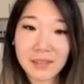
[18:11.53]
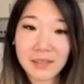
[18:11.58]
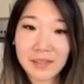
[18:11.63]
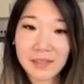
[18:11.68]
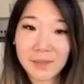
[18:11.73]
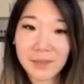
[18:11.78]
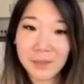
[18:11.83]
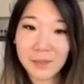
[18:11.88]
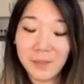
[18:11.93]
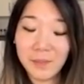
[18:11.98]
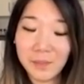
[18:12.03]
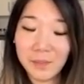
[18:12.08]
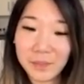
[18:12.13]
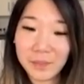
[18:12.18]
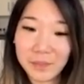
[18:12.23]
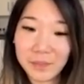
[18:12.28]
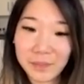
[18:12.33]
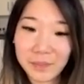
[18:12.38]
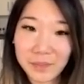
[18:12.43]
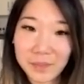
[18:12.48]

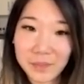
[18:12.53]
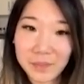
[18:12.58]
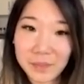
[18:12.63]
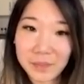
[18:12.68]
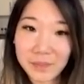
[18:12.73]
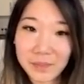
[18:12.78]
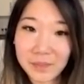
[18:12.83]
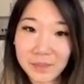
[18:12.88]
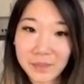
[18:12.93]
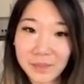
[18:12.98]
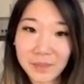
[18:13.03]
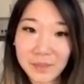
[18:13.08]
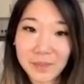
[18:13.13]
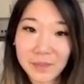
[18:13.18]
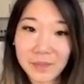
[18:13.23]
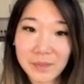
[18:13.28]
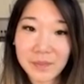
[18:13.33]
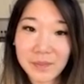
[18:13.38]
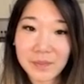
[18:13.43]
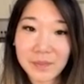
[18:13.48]

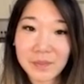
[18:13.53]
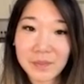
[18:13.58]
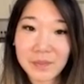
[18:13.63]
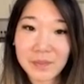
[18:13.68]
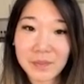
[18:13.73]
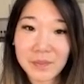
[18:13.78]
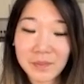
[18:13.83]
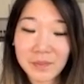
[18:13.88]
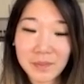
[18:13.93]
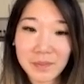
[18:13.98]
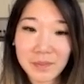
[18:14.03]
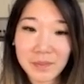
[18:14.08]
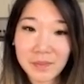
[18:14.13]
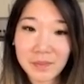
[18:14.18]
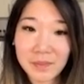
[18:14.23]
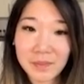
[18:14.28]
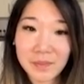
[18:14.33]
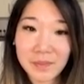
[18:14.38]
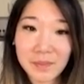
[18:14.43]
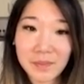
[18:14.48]

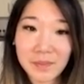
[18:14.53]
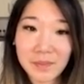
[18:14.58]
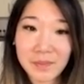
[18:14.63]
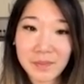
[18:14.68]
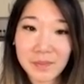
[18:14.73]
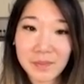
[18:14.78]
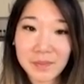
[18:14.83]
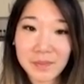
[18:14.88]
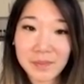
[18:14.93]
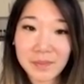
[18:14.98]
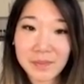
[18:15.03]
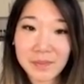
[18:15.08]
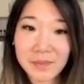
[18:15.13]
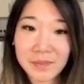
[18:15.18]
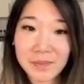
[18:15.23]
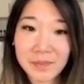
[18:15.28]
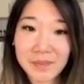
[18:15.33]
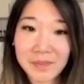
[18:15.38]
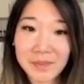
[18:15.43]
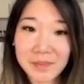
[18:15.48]

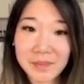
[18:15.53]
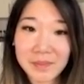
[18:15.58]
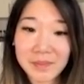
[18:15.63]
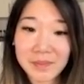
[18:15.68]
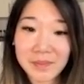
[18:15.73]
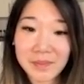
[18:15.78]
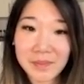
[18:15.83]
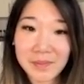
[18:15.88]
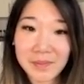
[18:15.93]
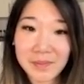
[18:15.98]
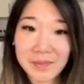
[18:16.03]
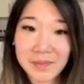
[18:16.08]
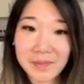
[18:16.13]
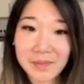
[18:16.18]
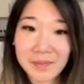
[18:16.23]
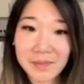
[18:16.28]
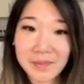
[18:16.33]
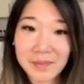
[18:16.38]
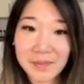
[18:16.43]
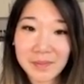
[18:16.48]

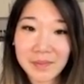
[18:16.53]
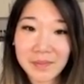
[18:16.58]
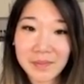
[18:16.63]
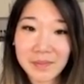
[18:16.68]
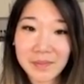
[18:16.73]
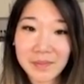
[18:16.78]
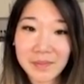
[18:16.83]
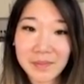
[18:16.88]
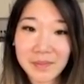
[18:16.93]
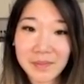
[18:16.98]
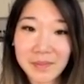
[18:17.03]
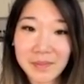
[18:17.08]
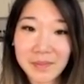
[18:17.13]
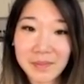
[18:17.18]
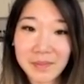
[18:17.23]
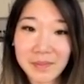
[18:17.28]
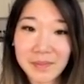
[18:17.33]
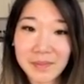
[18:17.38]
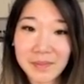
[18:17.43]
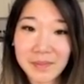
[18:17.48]
(silent)